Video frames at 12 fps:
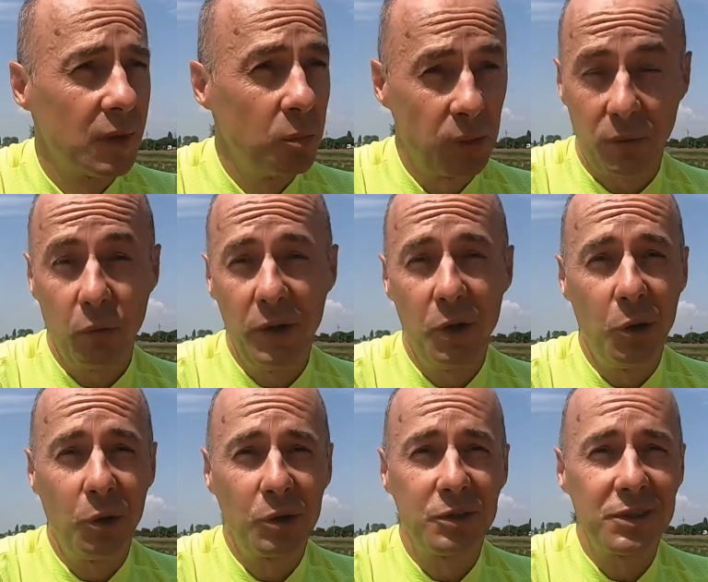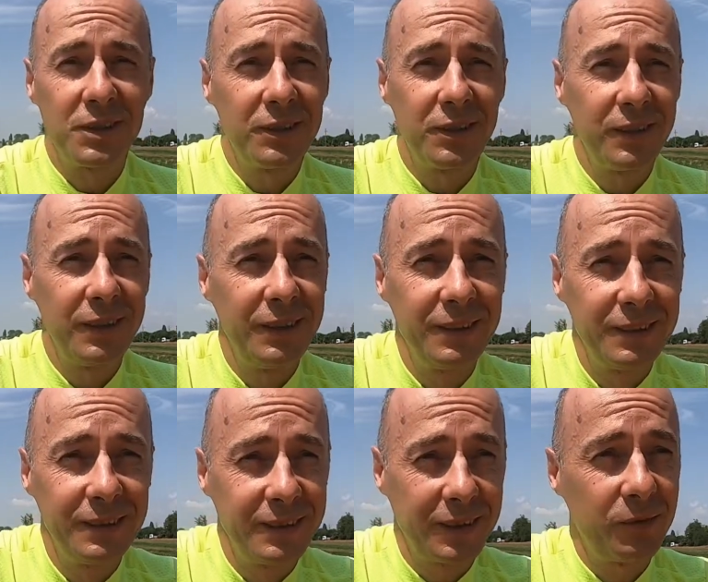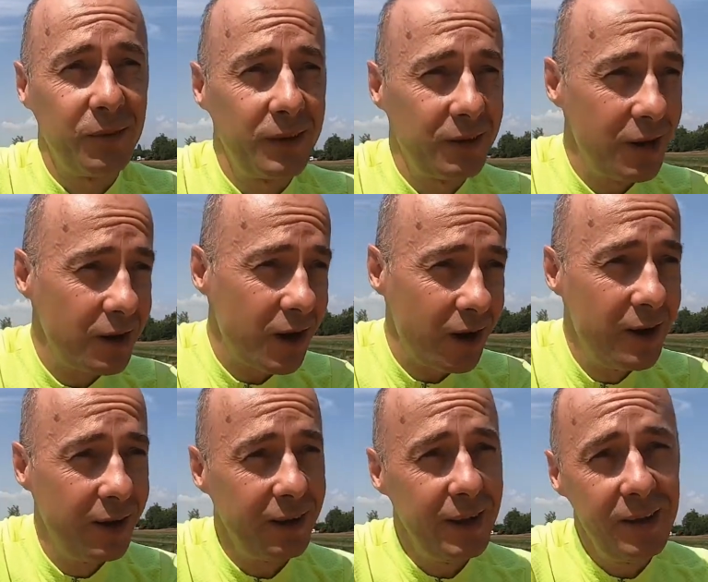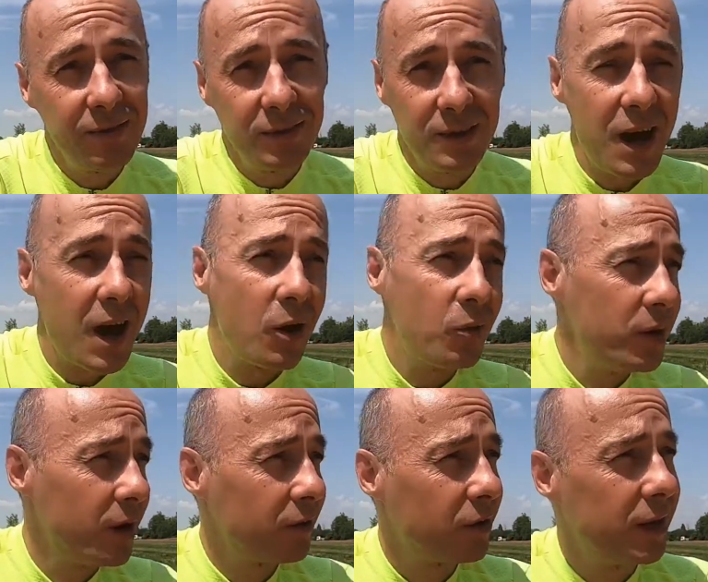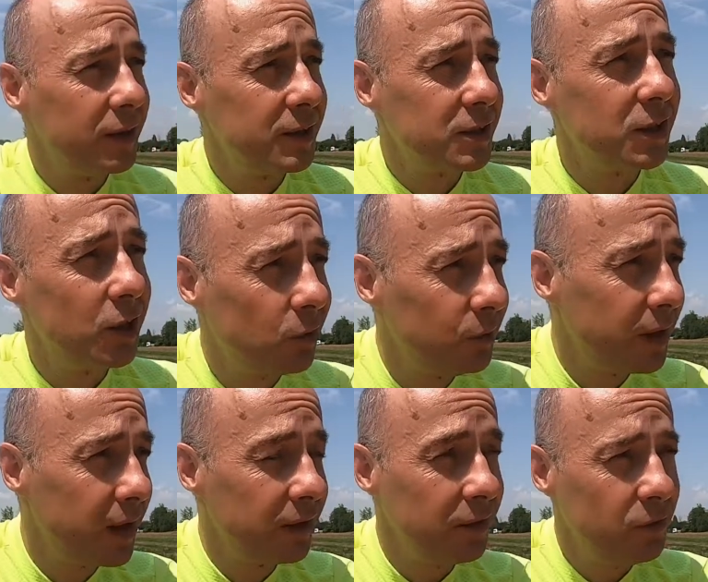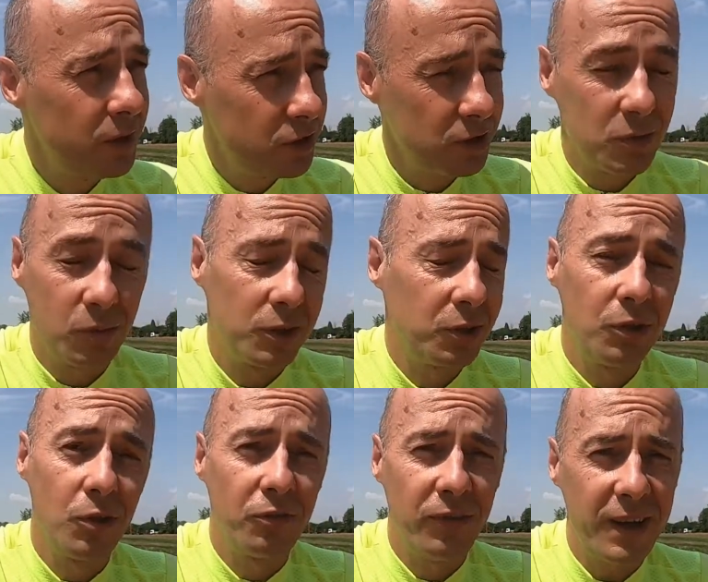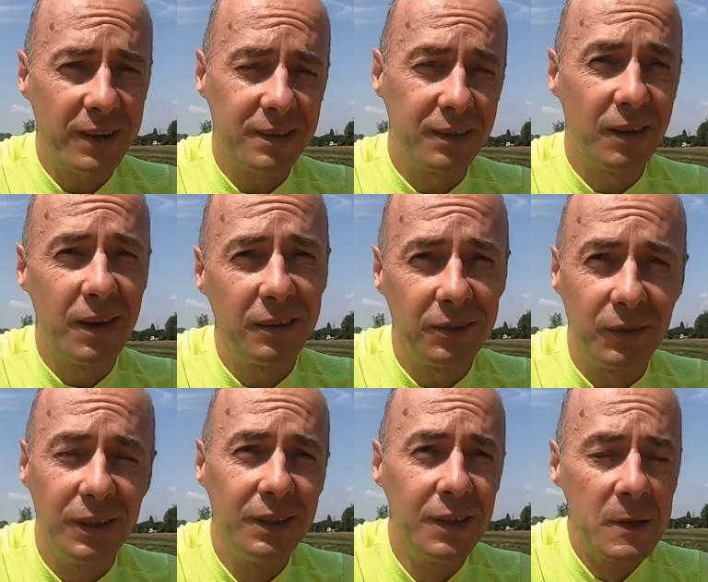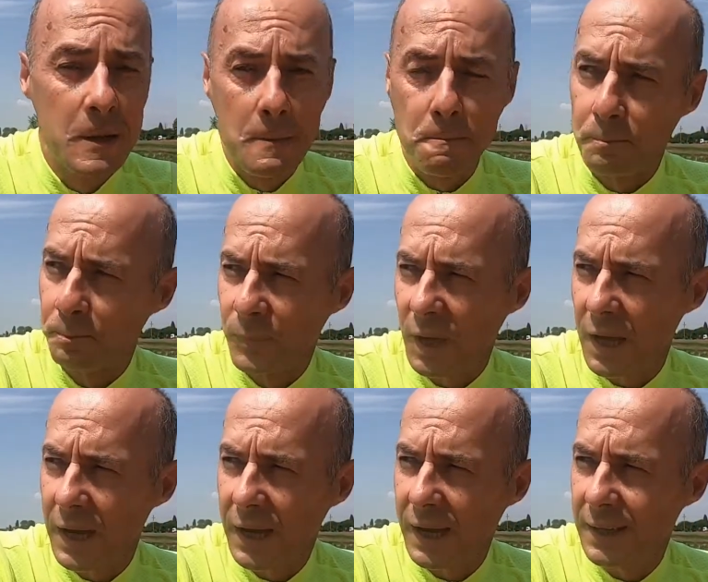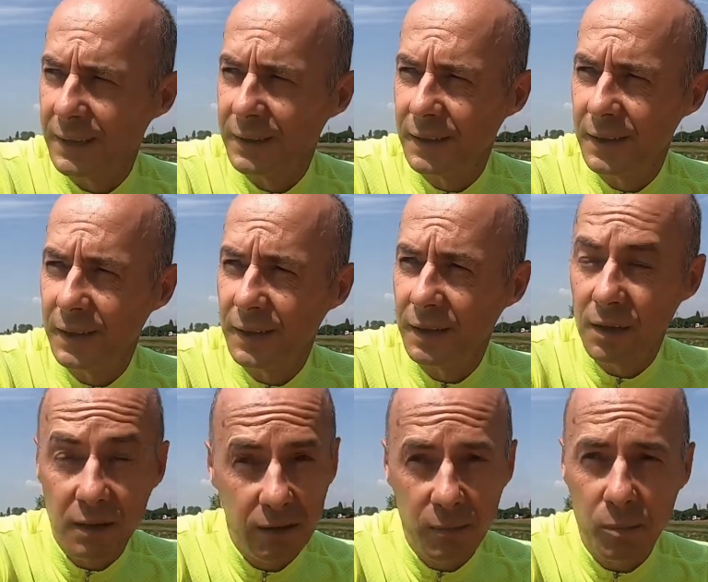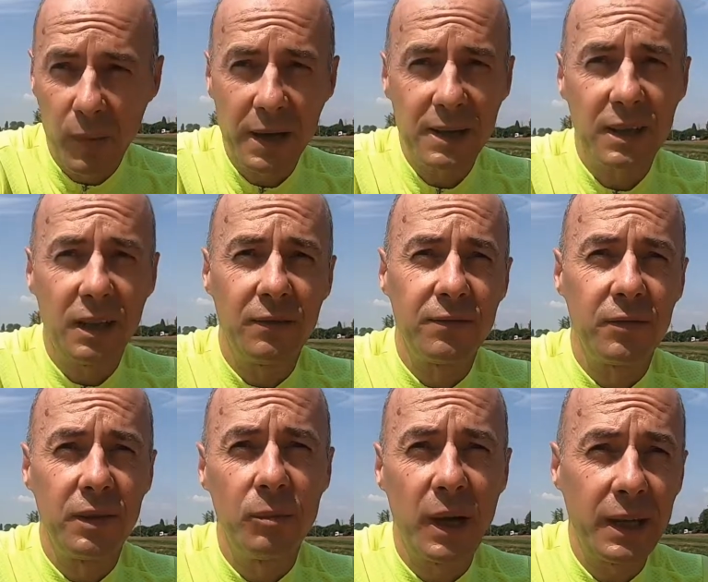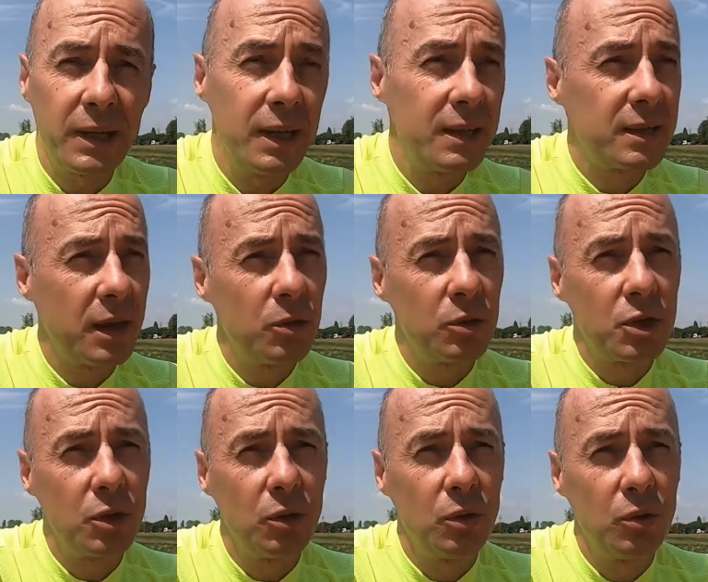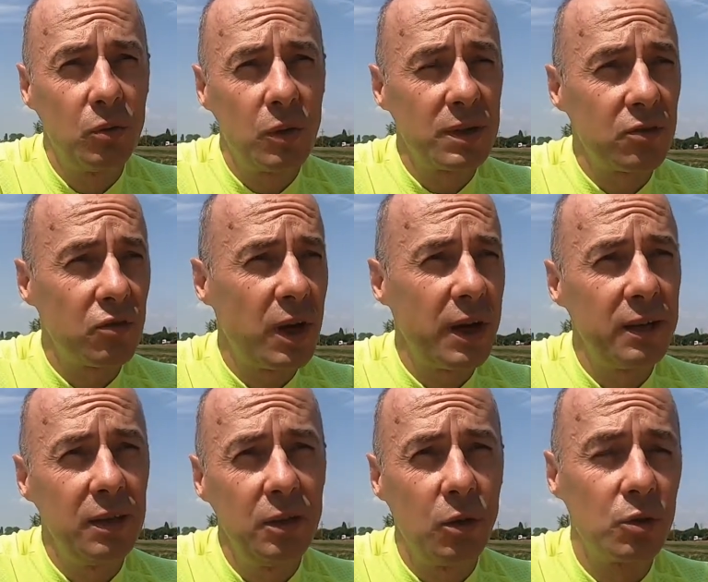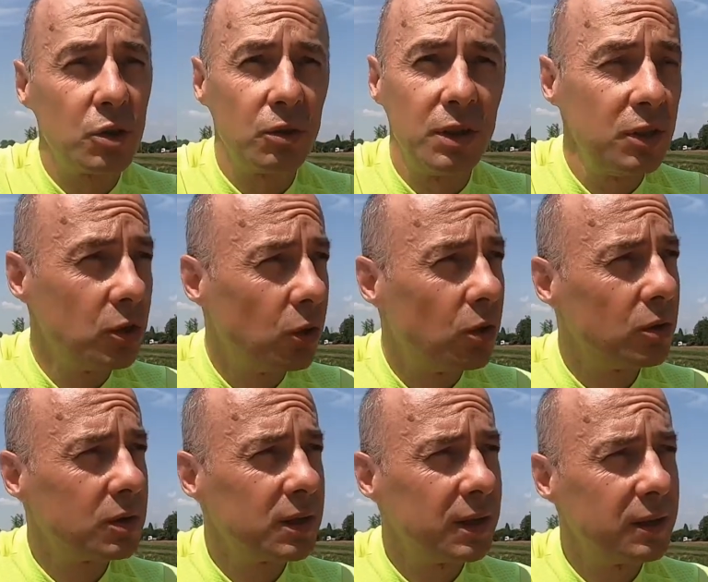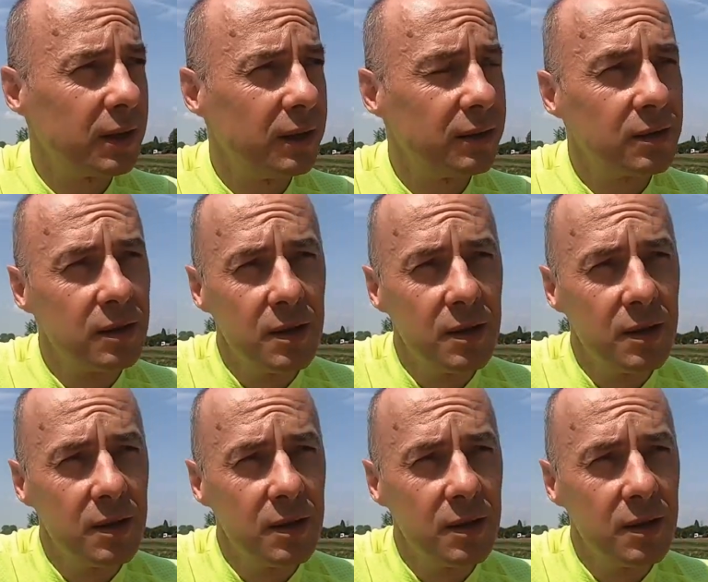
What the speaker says: but we all considering that even now we are riding slowly and we just want to go faster, aren't we? And myself, in my case, I also was riding also indoors and I